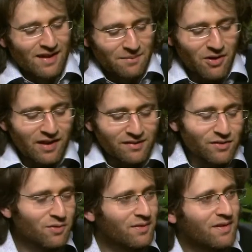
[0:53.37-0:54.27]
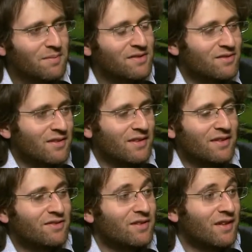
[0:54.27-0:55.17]
Okay, so the
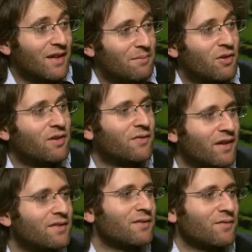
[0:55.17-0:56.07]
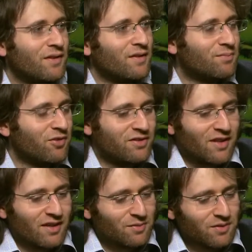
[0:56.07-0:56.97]
initial motivation for this
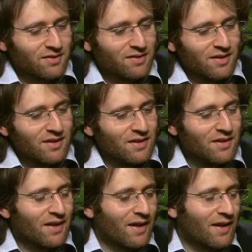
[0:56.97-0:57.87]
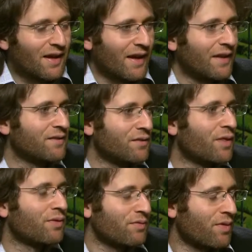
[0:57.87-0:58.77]
project was, I guess there are
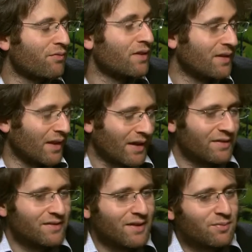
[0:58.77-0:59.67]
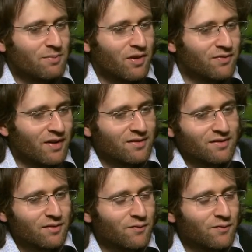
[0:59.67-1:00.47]
three actually separate motivations.